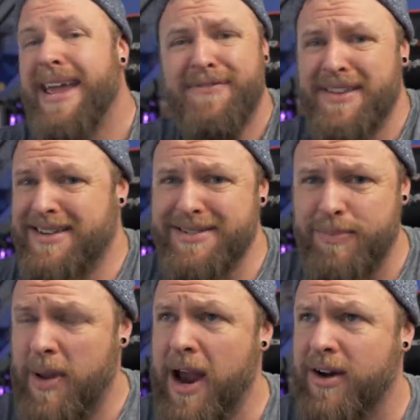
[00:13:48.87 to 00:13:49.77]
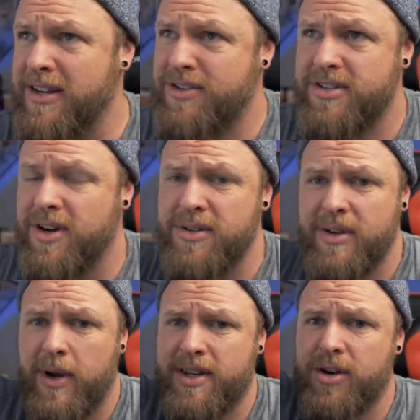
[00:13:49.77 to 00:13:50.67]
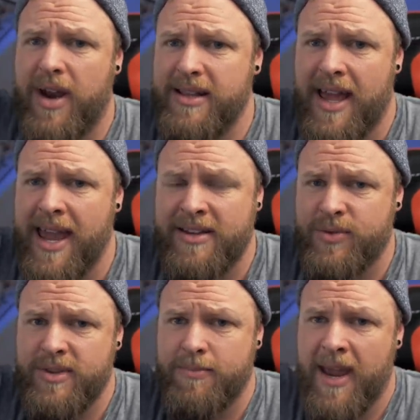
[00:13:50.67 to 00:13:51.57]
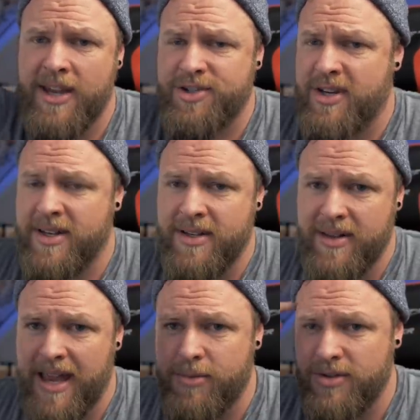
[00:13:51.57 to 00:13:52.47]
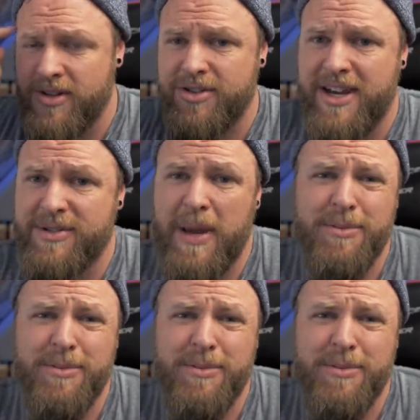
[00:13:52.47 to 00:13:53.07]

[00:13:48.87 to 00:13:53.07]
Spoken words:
if this is a parody, she certainly went to great lengths with the mansion and the Lambos and the jets.